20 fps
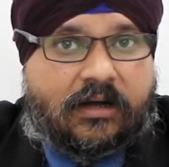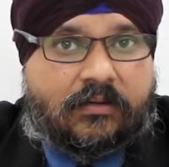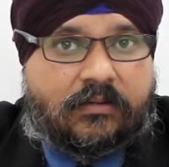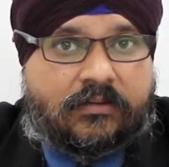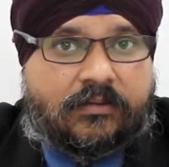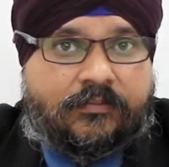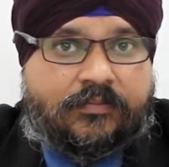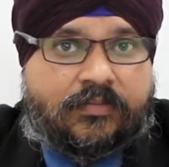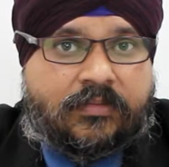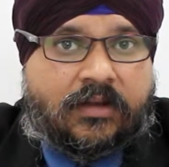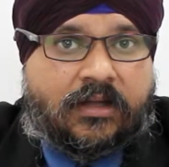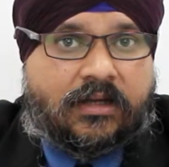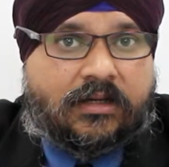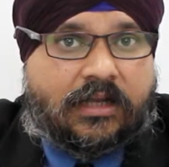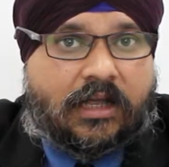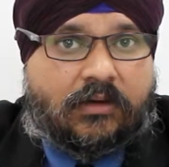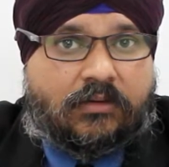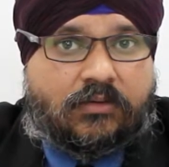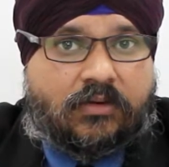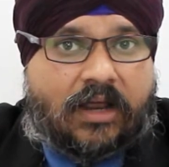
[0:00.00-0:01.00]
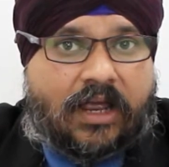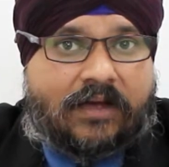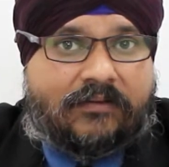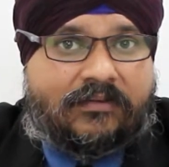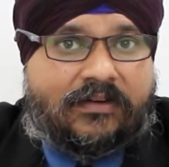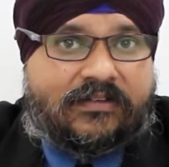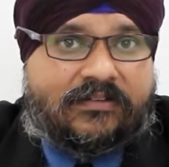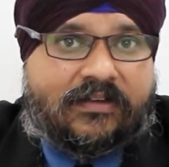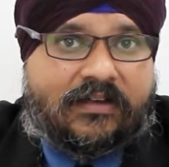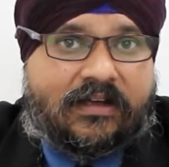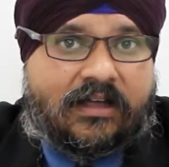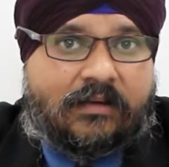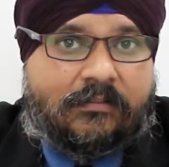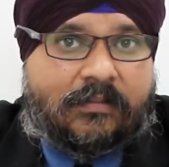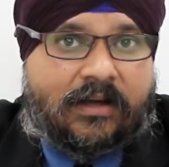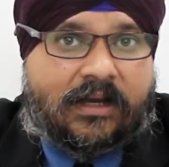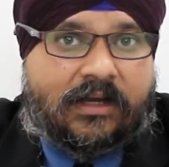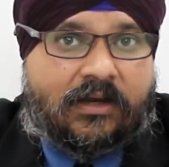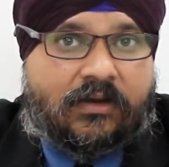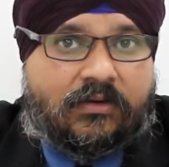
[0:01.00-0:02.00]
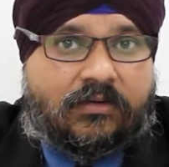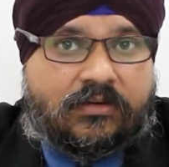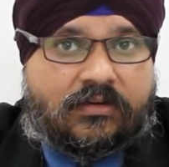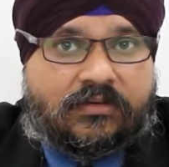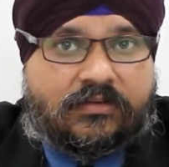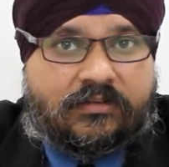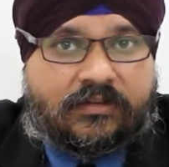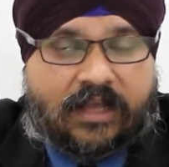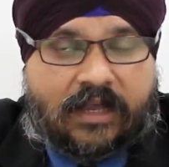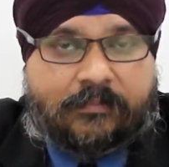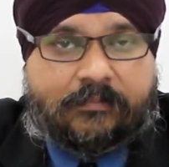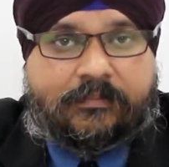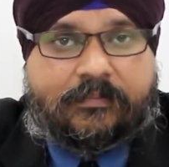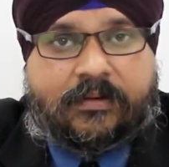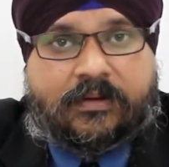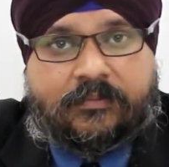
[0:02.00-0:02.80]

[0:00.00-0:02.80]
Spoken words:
down to every single minute step.